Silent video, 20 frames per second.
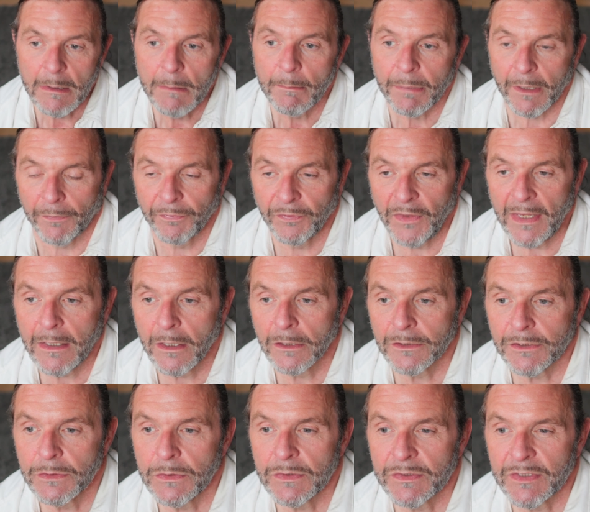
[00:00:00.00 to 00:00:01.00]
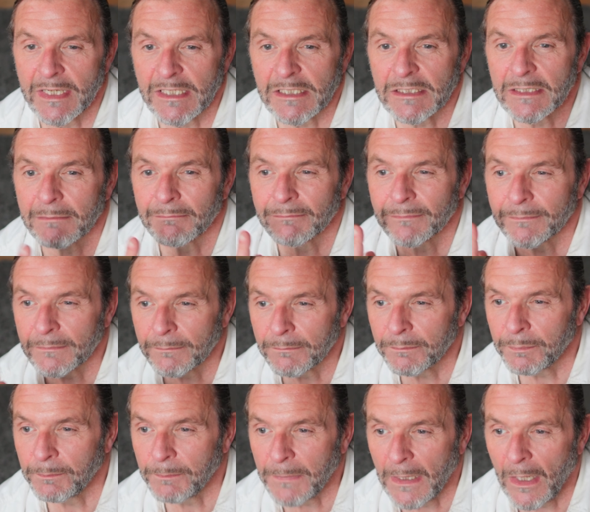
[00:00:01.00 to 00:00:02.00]
But I think I'll use this,
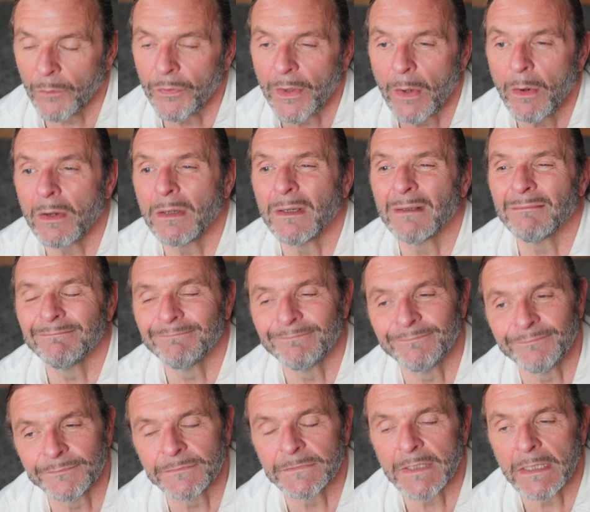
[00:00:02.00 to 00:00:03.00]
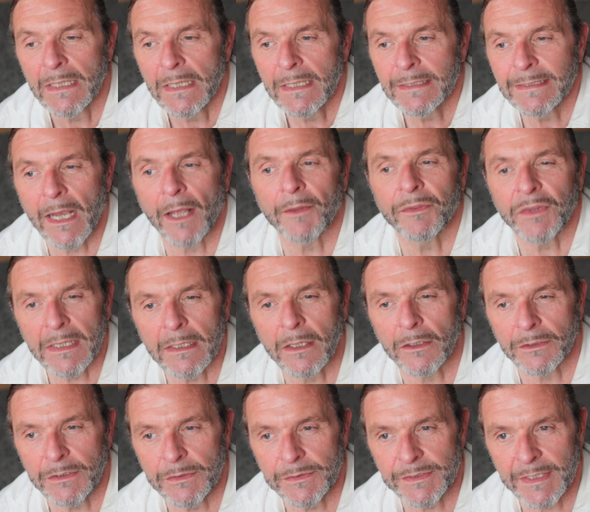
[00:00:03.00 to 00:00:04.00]
although, yeah, I think
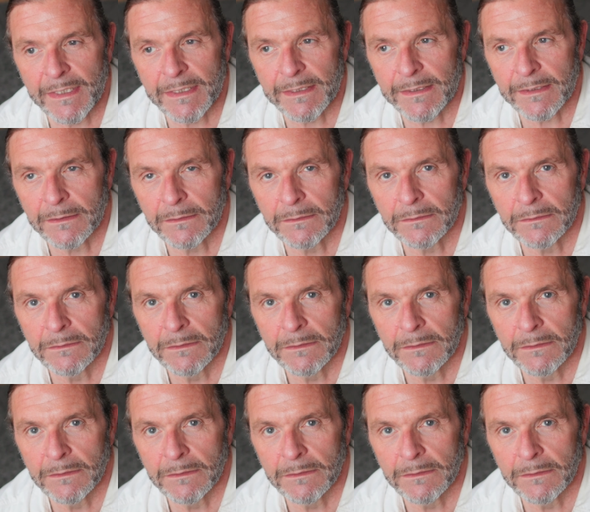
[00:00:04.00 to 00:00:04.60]
I'll use this.